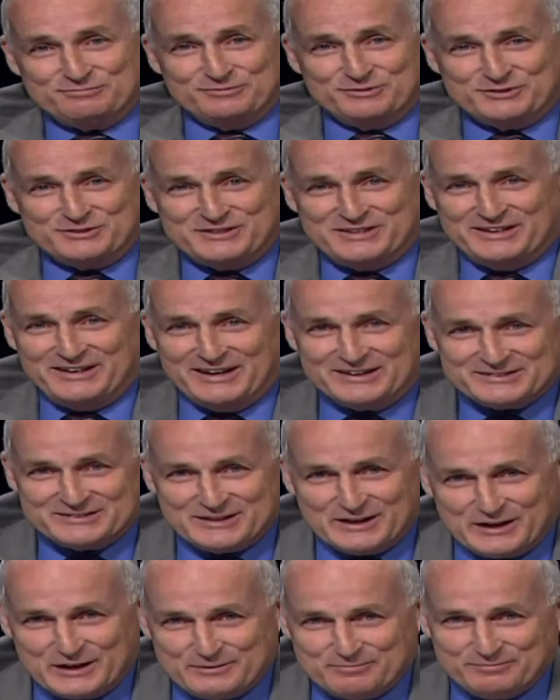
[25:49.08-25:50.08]
see you next
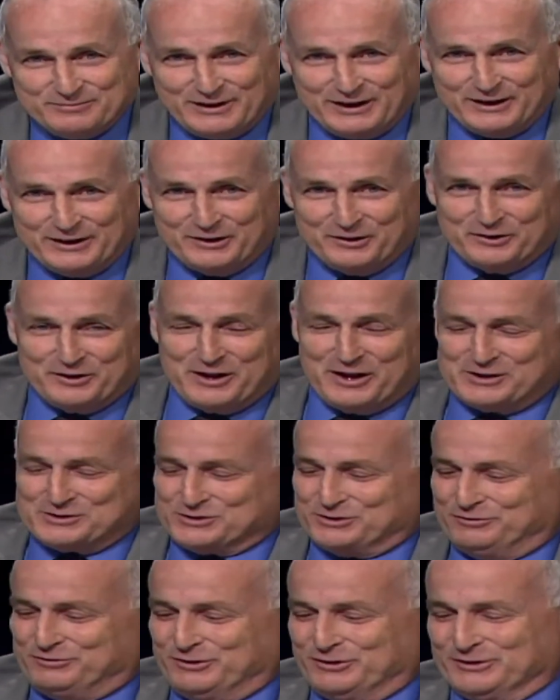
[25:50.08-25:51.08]
time on
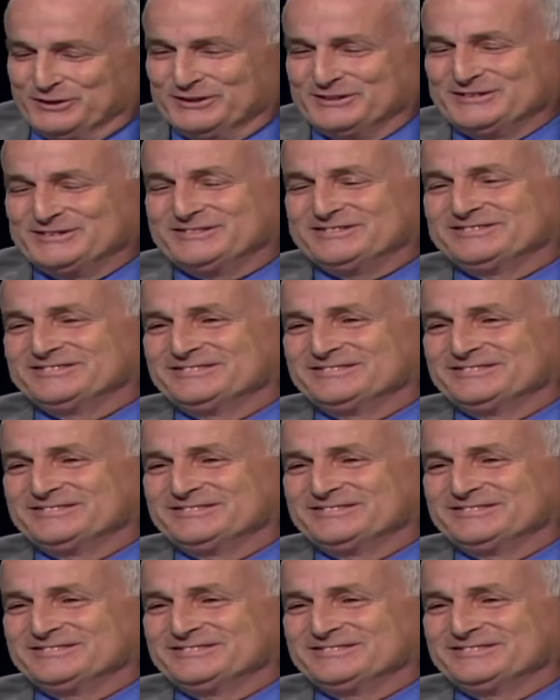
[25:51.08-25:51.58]
International Focus.